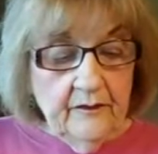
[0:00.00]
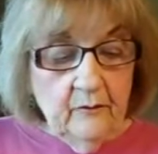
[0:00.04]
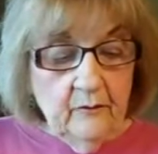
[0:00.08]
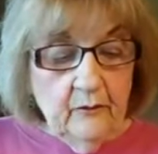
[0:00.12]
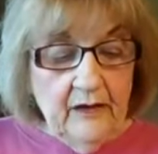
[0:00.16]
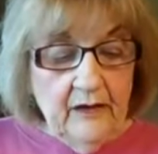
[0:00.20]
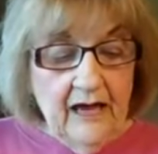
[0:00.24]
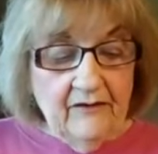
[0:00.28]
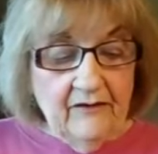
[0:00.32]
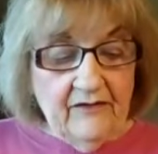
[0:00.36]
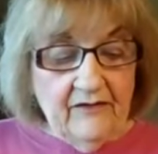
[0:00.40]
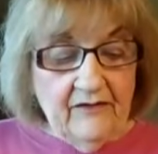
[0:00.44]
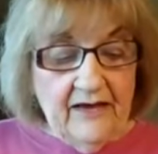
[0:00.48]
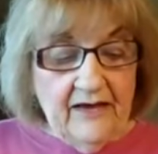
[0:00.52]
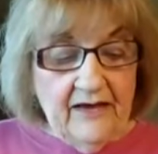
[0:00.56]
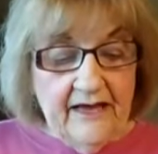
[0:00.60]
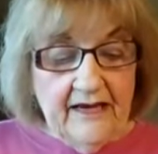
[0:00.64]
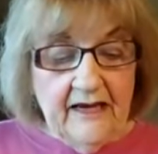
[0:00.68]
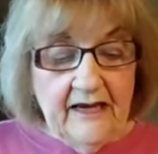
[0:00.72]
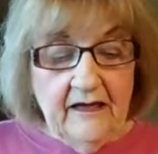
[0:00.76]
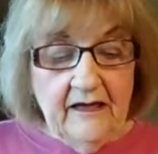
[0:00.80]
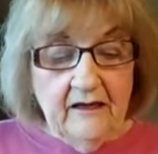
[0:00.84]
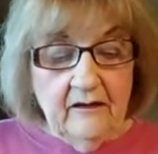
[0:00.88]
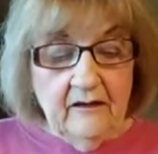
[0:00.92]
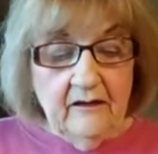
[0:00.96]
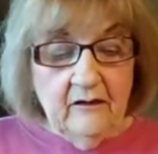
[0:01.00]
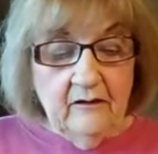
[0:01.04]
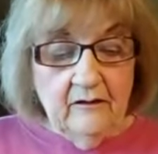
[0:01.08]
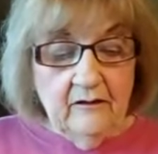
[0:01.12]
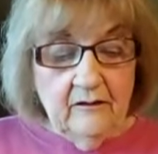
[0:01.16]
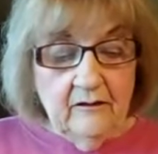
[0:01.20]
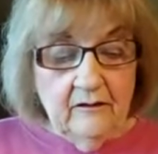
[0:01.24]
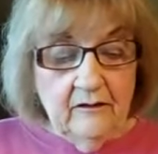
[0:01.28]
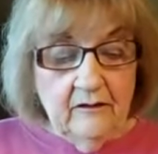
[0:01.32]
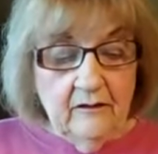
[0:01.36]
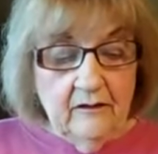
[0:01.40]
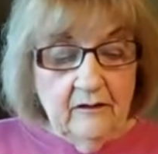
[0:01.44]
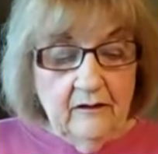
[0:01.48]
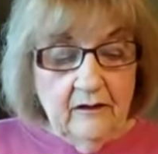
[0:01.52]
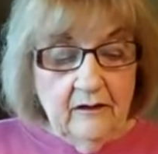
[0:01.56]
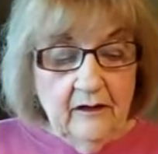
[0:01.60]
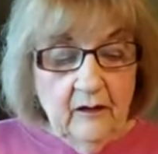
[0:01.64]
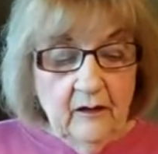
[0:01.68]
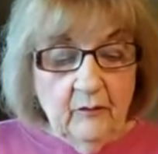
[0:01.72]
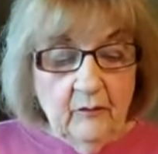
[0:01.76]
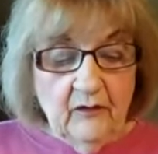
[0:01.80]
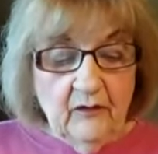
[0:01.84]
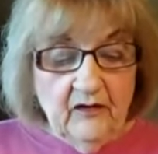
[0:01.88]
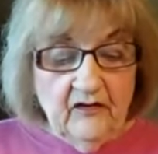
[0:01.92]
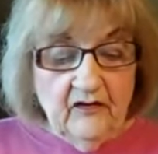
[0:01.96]
We have a headache,
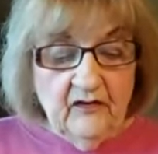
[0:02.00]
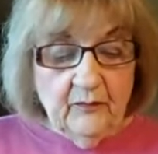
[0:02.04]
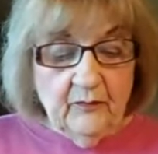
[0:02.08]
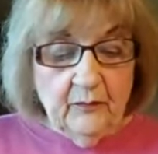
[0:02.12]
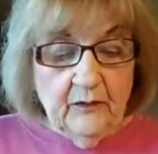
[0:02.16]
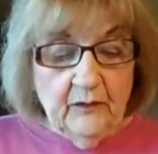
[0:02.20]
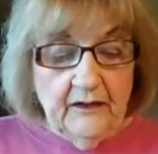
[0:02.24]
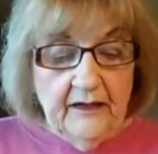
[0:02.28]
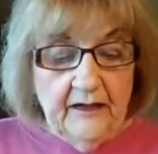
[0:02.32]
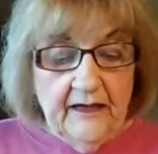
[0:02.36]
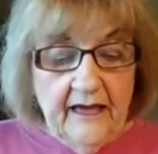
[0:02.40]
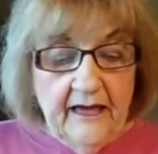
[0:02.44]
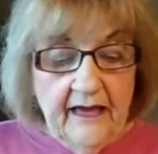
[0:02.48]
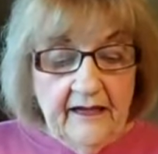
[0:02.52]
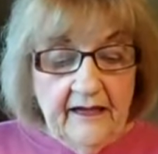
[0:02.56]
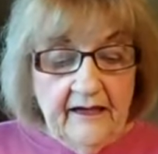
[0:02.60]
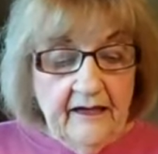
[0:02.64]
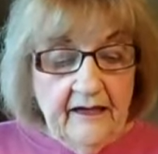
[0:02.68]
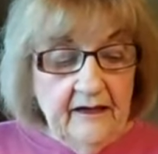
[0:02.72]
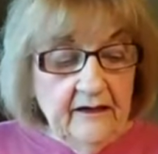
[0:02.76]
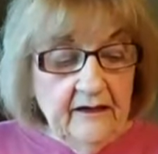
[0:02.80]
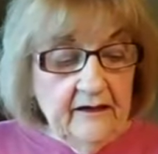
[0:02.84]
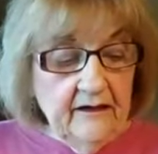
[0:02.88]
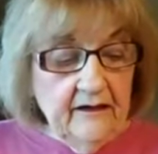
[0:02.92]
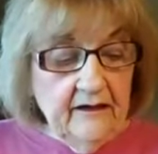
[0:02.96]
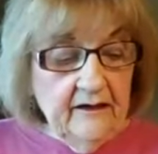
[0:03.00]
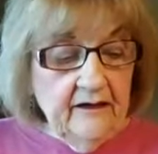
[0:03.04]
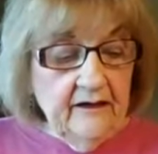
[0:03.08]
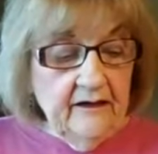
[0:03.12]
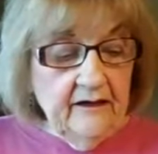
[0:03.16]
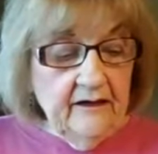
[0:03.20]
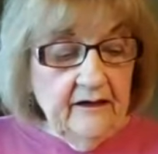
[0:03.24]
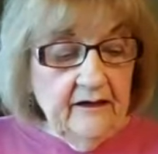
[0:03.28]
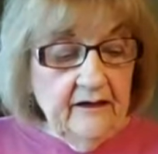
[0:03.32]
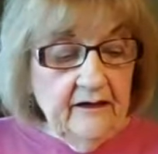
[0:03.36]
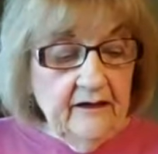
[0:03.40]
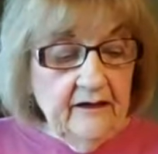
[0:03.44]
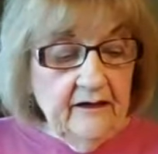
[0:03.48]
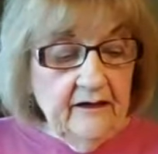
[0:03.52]
and with a splitting headache, it is